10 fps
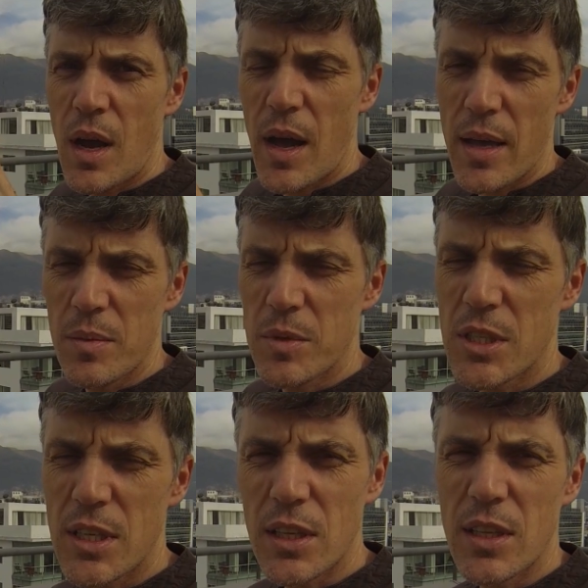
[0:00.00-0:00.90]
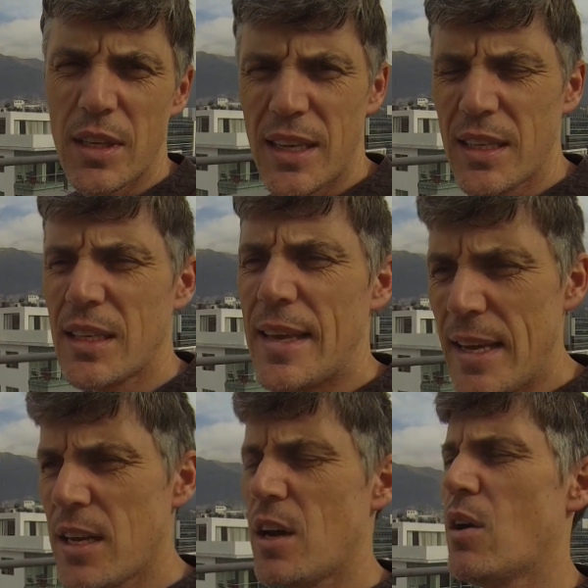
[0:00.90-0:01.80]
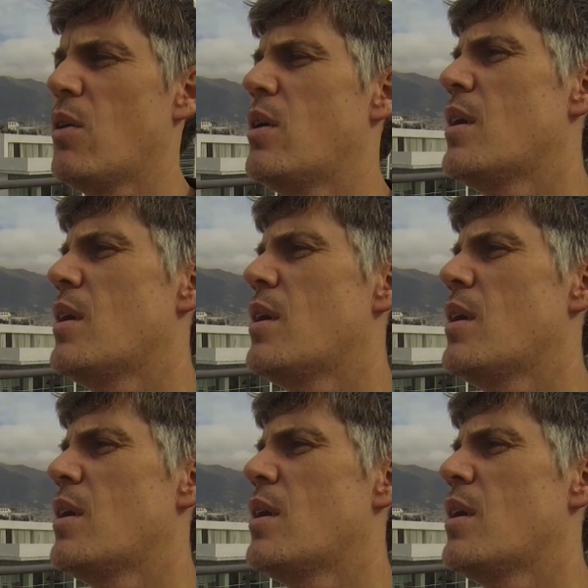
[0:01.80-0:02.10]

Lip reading: I am still in Quito.